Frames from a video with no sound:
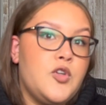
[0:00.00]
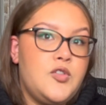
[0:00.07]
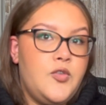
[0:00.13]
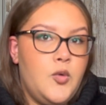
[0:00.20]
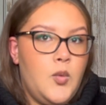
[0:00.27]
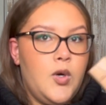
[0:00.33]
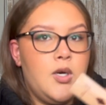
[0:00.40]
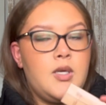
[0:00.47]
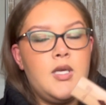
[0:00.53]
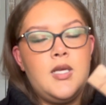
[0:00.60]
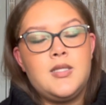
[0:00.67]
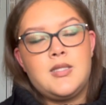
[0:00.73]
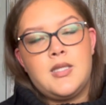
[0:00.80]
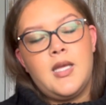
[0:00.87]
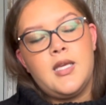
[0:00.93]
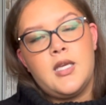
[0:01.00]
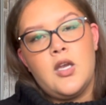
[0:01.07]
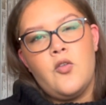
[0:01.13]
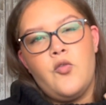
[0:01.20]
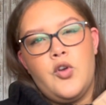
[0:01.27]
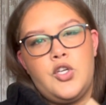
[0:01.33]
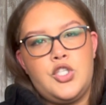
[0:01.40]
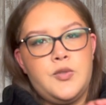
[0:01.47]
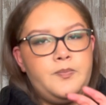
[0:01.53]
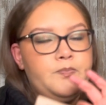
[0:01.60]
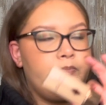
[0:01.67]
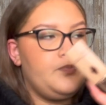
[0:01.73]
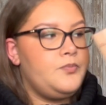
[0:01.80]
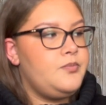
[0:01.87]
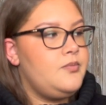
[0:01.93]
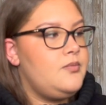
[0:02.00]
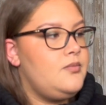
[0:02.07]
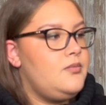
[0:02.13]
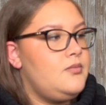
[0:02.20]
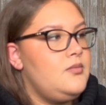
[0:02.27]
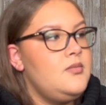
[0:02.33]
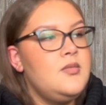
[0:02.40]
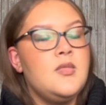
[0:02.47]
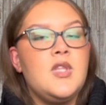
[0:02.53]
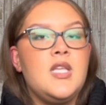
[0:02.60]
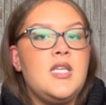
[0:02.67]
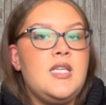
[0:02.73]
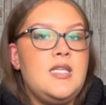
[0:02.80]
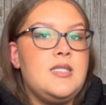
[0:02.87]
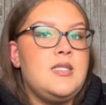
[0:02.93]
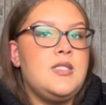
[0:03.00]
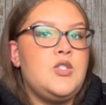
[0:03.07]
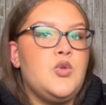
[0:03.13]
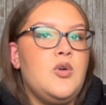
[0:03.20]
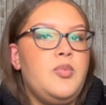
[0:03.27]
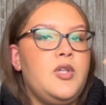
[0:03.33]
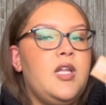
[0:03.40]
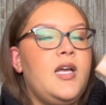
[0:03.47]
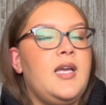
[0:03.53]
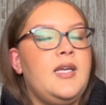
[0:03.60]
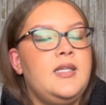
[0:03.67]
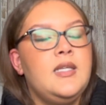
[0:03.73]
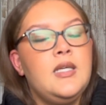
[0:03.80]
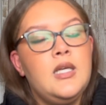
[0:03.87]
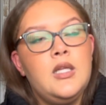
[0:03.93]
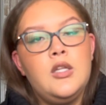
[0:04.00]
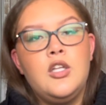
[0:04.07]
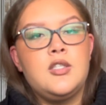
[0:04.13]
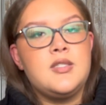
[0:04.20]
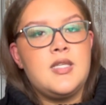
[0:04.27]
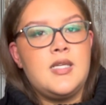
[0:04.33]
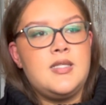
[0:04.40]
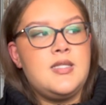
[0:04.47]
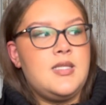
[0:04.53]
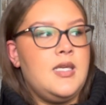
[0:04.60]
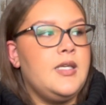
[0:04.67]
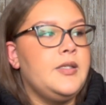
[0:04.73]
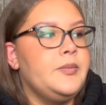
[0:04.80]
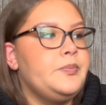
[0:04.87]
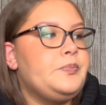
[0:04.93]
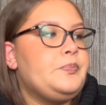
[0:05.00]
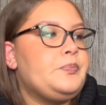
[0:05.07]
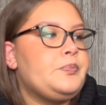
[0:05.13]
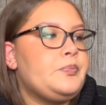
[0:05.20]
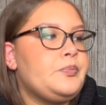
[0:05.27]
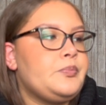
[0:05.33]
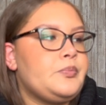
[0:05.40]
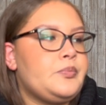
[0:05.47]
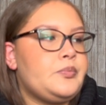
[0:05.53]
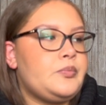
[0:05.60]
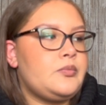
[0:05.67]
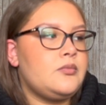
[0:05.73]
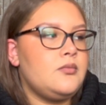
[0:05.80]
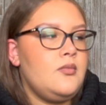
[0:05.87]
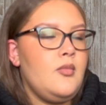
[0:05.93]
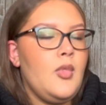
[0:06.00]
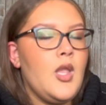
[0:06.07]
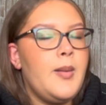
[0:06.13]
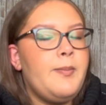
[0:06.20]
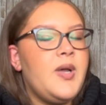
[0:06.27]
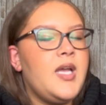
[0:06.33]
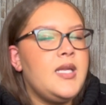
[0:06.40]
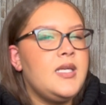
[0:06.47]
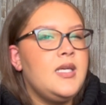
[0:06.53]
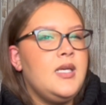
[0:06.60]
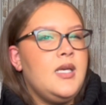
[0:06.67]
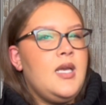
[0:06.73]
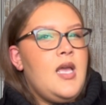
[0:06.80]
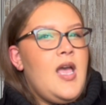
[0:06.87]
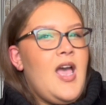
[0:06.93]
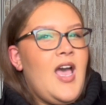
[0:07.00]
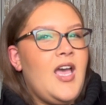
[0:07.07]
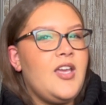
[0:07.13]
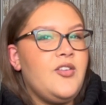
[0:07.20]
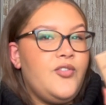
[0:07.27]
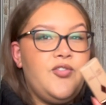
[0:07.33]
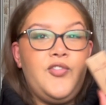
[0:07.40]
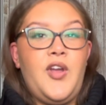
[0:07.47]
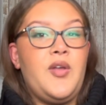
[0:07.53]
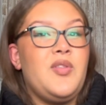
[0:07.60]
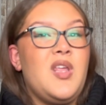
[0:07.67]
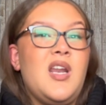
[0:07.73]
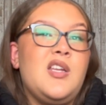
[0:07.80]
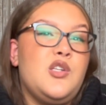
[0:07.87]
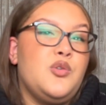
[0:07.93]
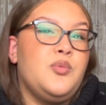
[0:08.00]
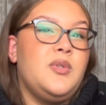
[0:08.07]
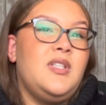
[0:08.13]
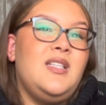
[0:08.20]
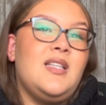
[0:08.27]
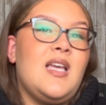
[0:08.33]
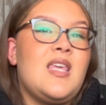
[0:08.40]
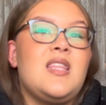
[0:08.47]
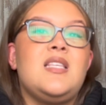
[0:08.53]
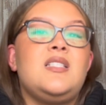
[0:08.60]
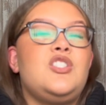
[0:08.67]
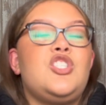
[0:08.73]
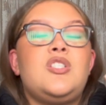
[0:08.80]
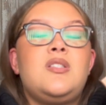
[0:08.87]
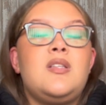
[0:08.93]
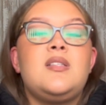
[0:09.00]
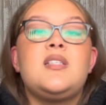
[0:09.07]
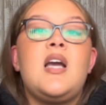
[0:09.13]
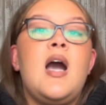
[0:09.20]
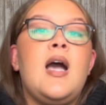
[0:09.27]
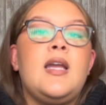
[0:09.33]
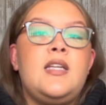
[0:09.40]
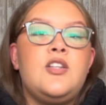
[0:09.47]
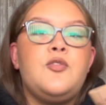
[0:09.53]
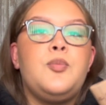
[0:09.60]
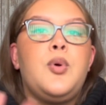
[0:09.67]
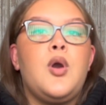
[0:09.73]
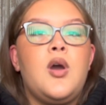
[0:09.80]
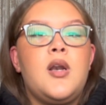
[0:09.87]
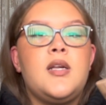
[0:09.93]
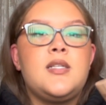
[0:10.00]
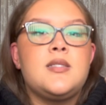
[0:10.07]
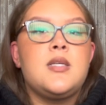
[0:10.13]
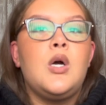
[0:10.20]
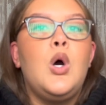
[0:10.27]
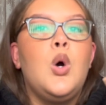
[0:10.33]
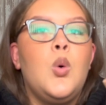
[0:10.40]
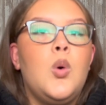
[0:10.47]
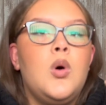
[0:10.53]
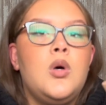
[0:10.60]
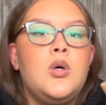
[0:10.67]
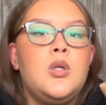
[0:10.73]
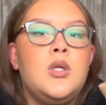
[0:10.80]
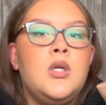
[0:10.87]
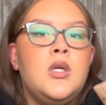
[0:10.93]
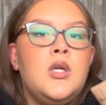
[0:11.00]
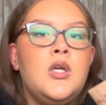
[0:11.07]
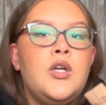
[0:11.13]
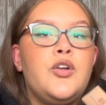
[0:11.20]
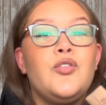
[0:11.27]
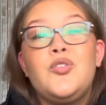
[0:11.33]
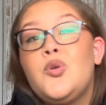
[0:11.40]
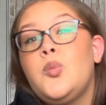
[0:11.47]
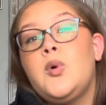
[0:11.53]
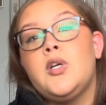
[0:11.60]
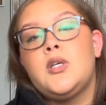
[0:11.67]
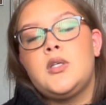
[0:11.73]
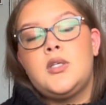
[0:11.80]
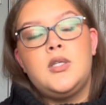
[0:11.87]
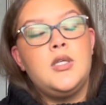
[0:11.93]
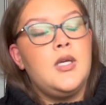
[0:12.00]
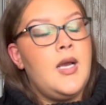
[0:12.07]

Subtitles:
for work. It's light coverage, easy to apply, looks like skin, but I've found that I don't really like just this kind of product as a whole for work.